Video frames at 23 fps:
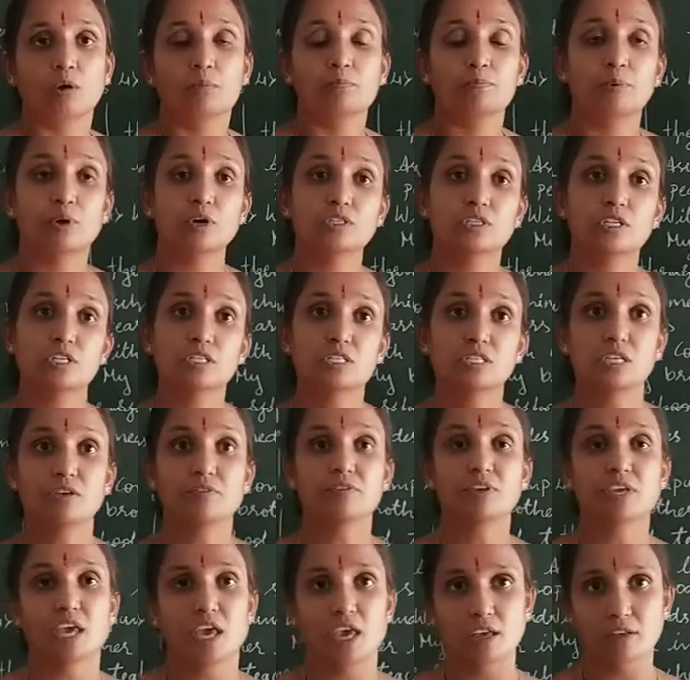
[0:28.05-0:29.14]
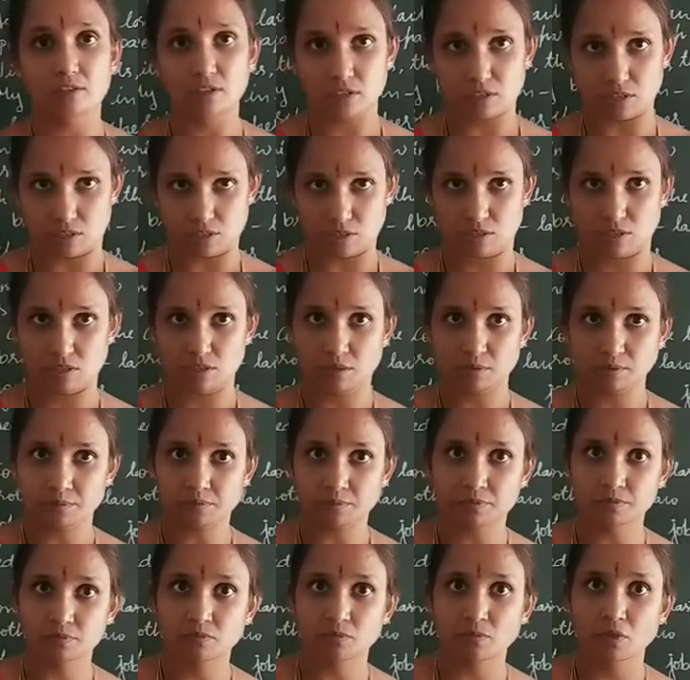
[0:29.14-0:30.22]
Possessive cases.
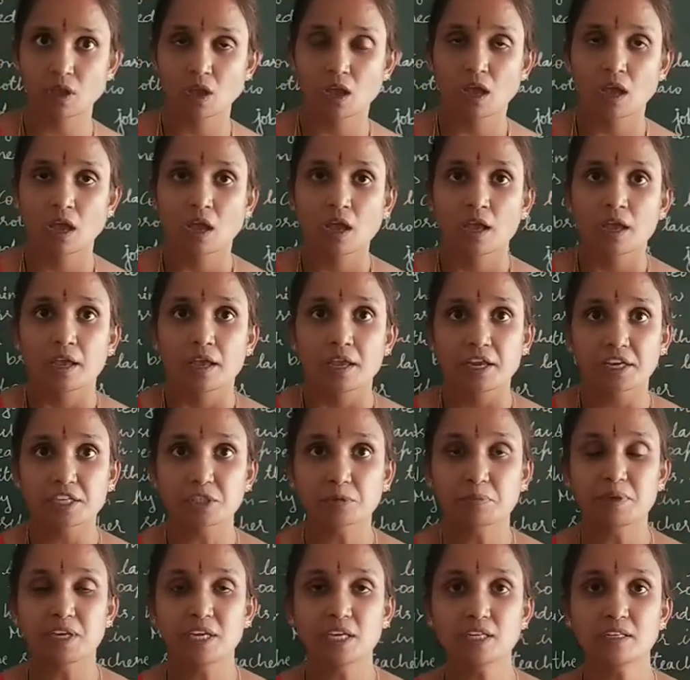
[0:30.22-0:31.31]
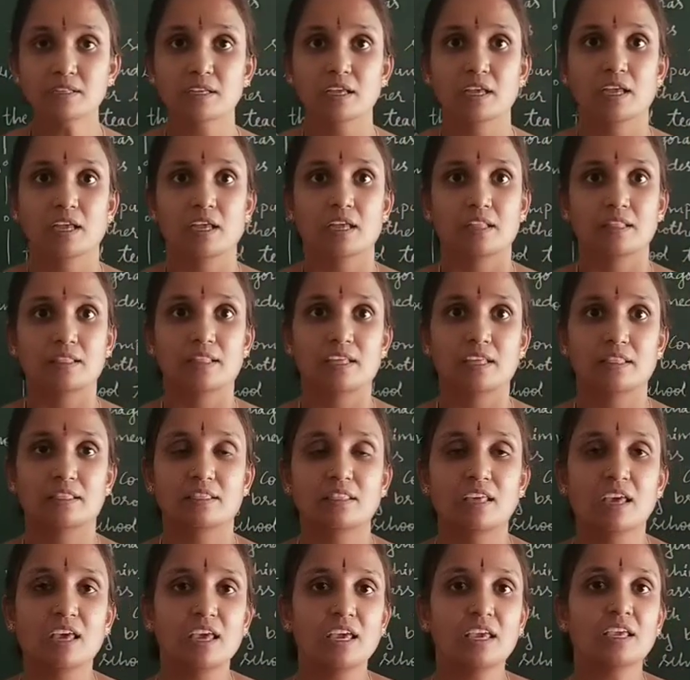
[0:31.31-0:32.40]
It means the
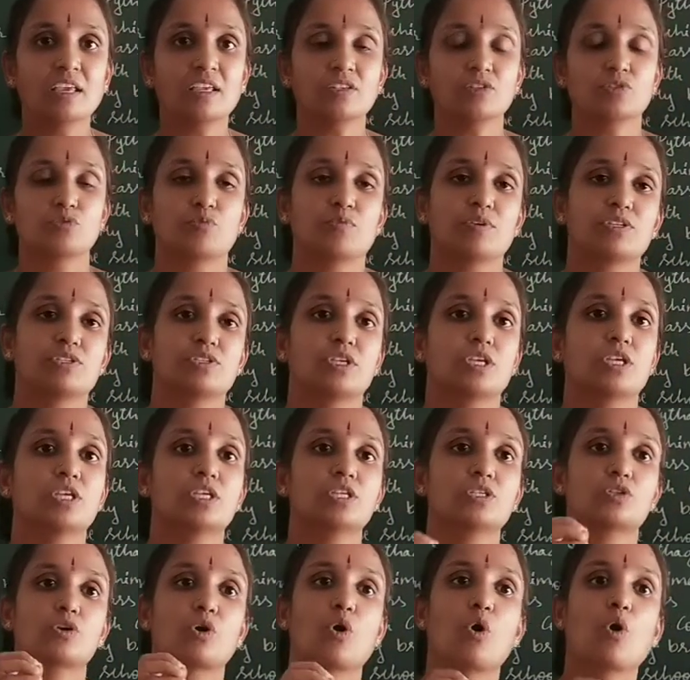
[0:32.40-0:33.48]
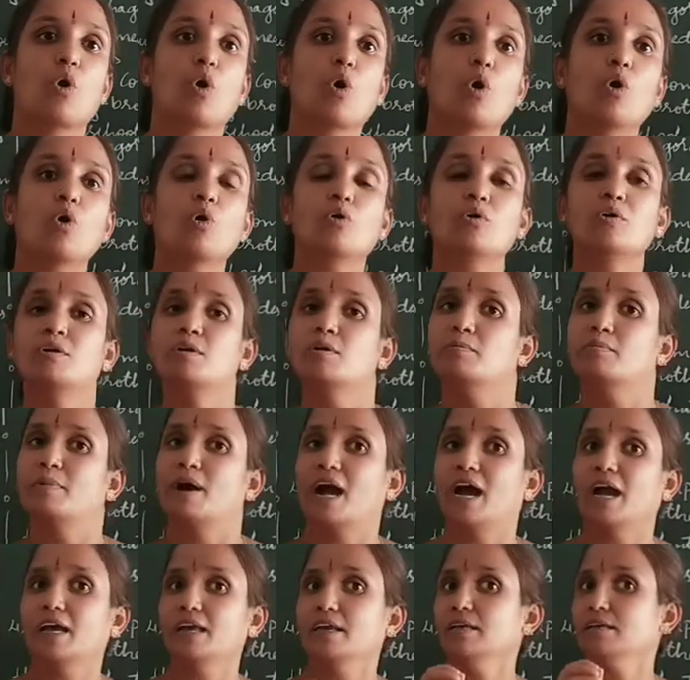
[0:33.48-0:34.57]
things which is owned
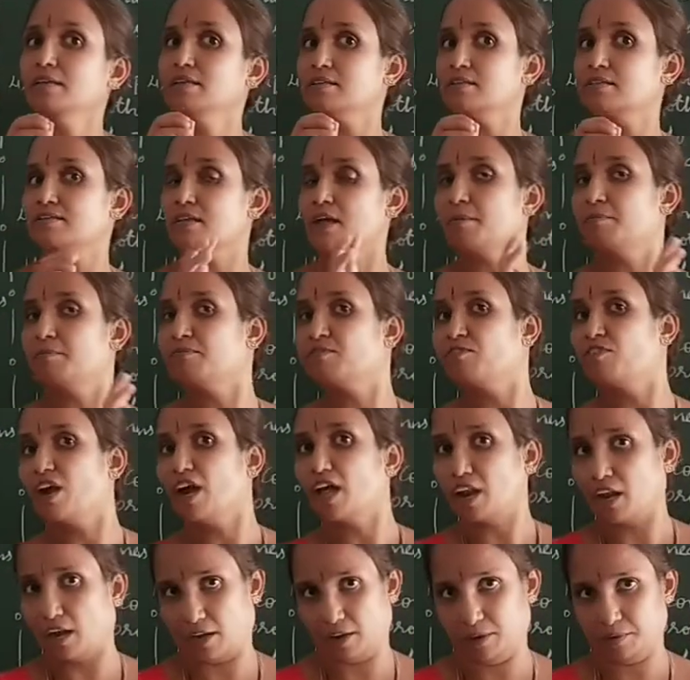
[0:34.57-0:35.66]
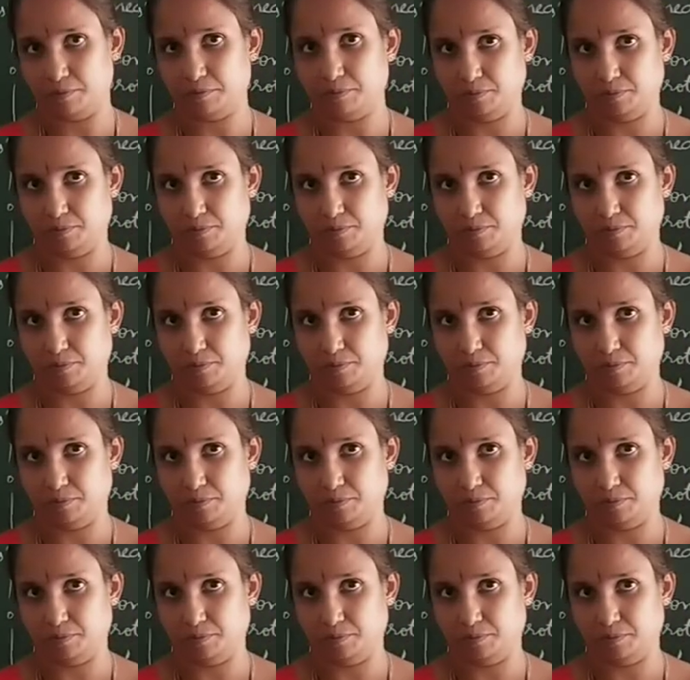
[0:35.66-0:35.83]
by someone.